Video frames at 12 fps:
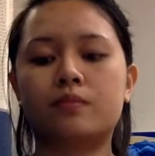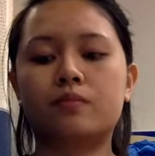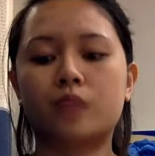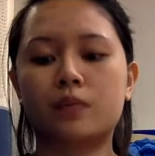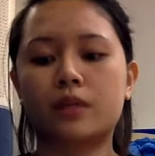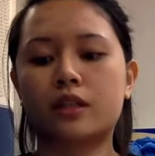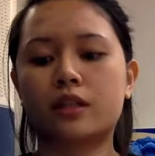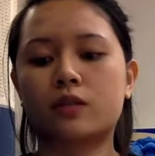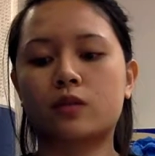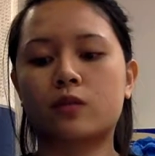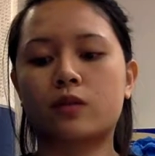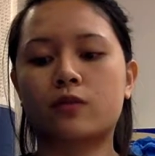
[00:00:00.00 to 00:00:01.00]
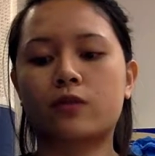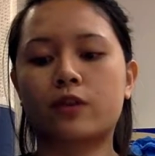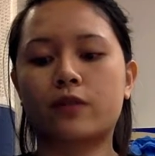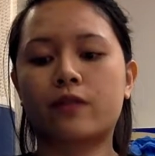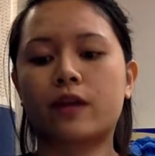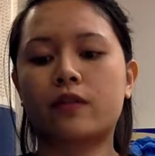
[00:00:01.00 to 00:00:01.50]
blood pressure was
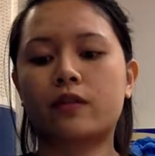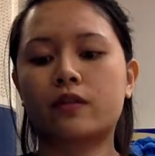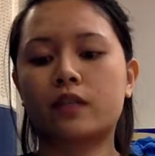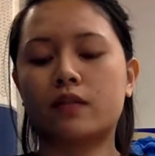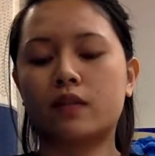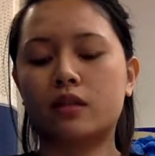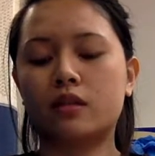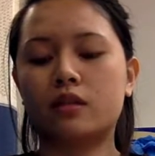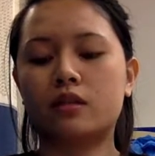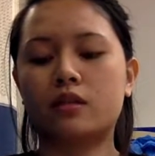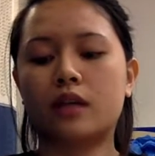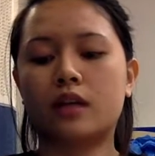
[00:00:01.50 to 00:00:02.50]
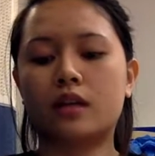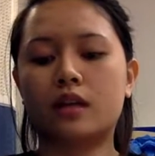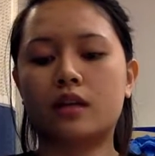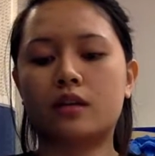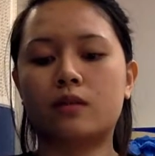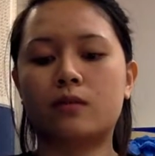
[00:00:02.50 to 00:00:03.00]
145 over 72, and
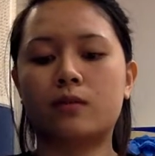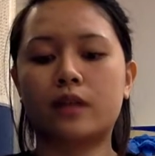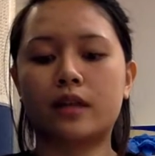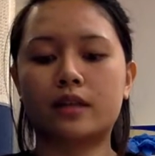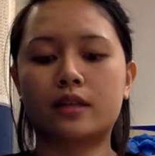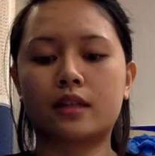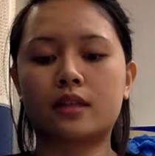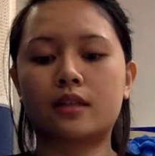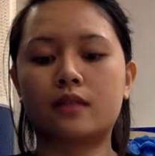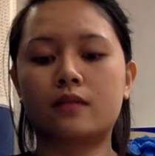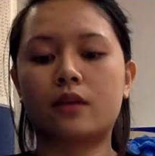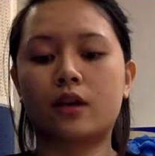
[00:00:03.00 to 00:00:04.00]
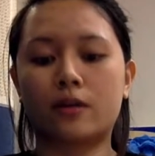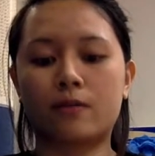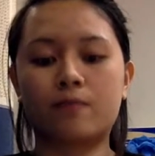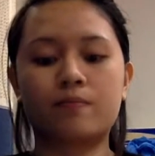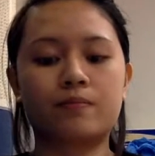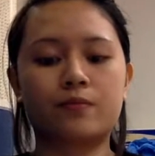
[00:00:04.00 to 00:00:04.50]
then the one at
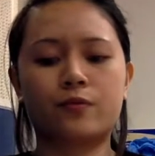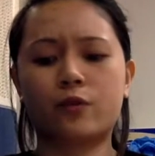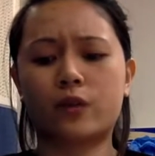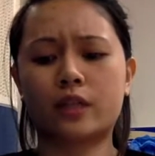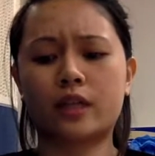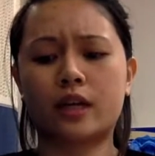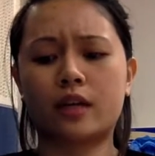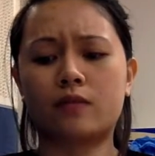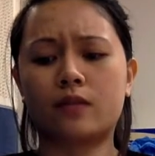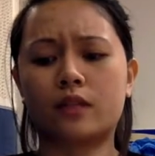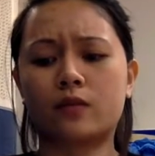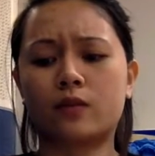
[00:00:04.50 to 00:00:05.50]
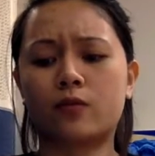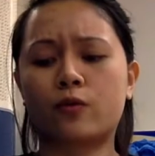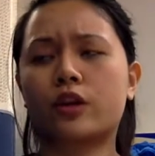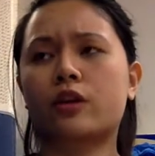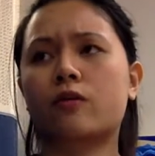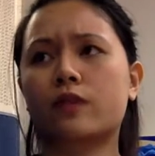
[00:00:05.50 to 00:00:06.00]
410 was
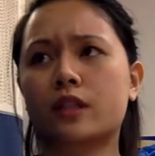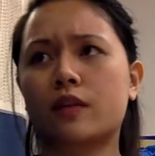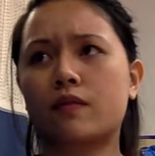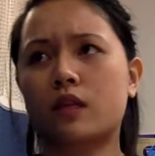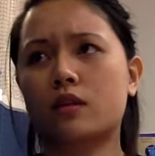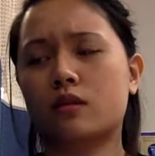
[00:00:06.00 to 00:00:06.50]
140 over 72.